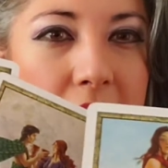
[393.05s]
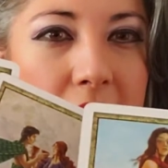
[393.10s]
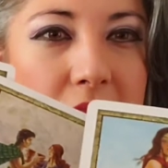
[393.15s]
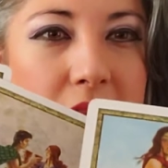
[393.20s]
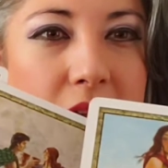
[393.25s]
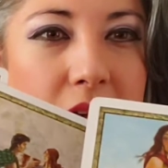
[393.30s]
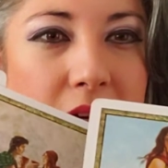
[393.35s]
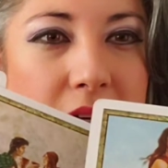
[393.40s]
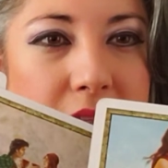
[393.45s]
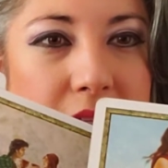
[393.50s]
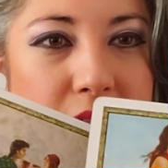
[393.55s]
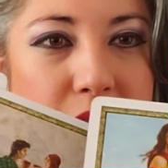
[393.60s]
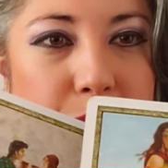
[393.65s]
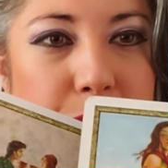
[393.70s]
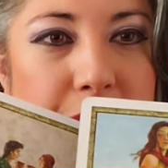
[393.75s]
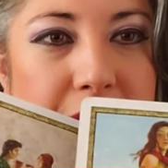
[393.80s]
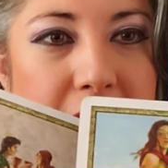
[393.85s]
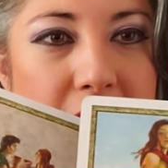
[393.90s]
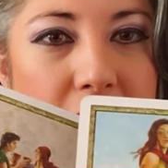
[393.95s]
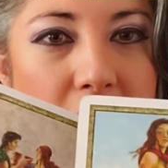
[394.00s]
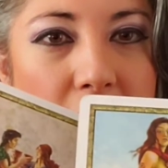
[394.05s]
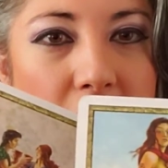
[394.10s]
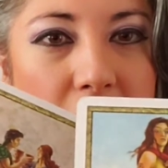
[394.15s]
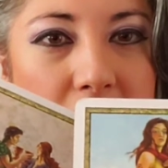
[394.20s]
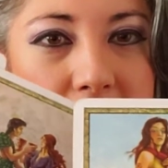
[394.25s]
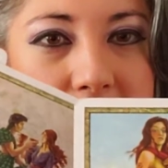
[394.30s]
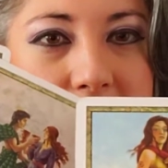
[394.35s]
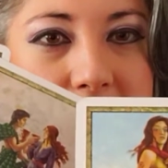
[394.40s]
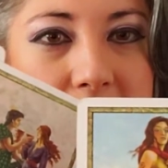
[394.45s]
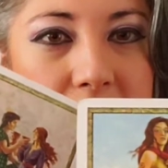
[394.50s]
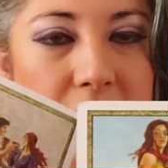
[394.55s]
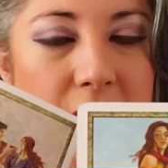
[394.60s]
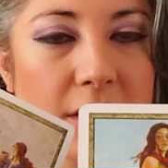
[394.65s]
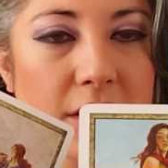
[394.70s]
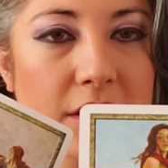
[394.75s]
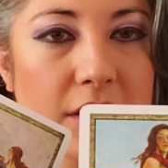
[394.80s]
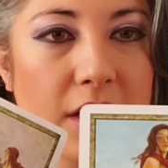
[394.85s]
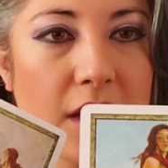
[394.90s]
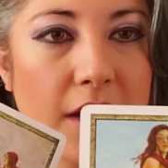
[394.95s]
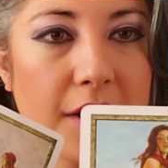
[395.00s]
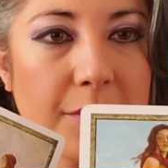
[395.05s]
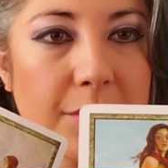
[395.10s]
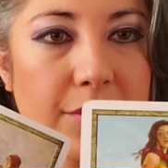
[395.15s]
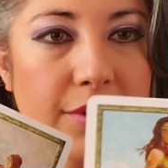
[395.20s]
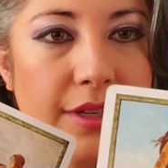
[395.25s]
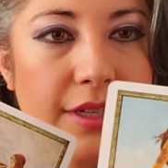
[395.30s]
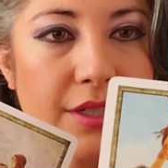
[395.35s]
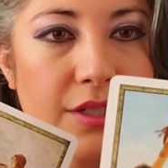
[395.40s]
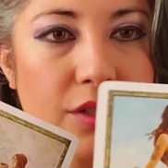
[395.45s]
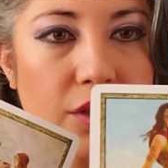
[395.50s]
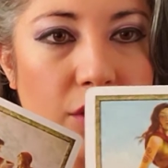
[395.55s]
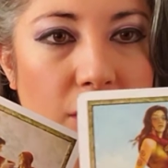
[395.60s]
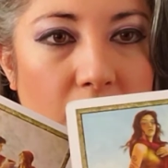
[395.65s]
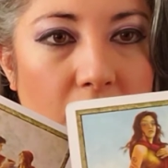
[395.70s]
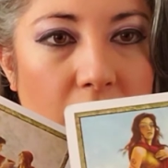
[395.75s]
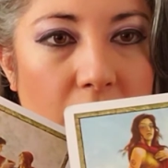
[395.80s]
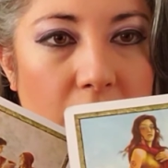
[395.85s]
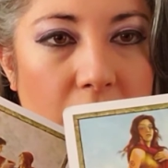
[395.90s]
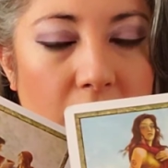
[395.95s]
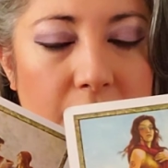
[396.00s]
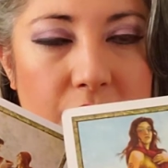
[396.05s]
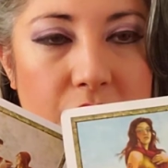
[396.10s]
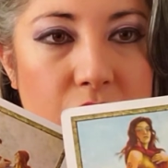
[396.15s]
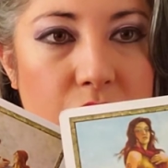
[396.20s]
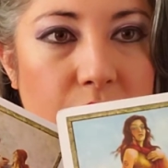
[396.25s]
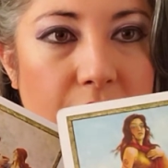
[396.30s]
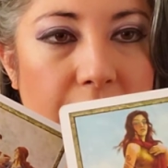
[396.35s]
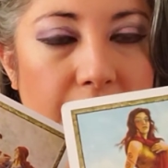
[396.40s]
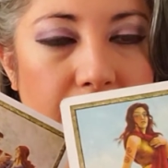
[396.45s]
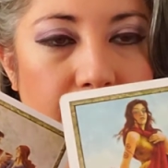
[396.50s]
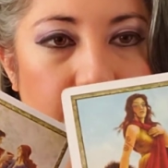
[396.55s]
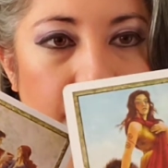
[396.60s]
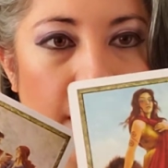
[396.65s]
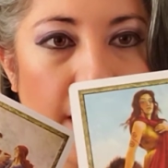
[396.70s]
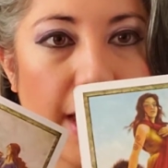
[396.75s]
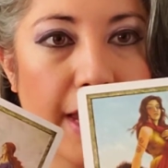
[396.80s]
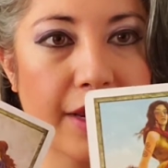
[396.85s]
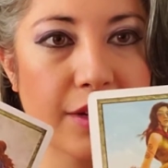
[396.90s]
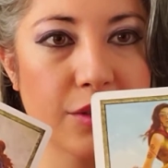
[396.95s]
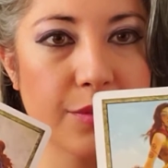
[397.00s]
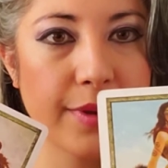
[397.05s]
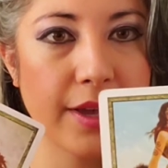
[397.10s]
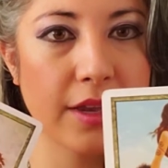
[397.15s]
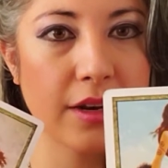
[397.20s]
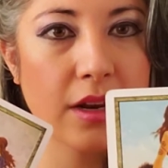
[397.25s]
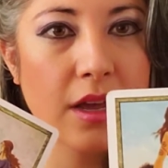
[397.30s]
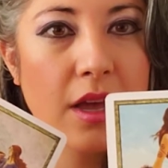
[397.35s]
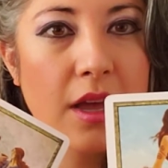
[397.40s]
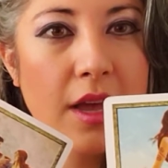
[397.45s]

a lot of these big cards here, High Priest, Strength, Hanged Man,